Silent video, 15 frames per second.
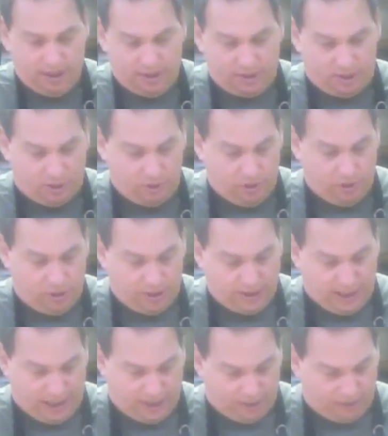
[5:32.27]
so you can
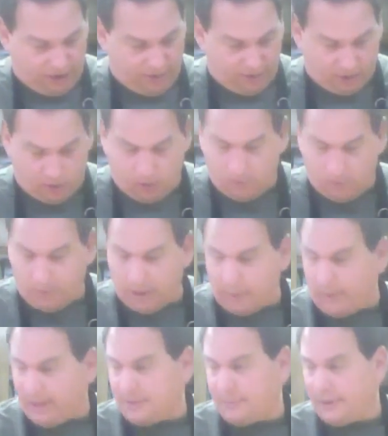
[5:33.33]
take your favorite cornbread
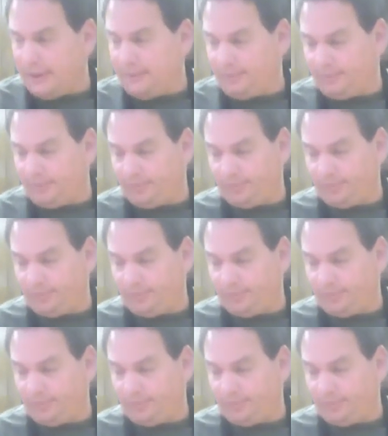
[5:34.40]
recipe,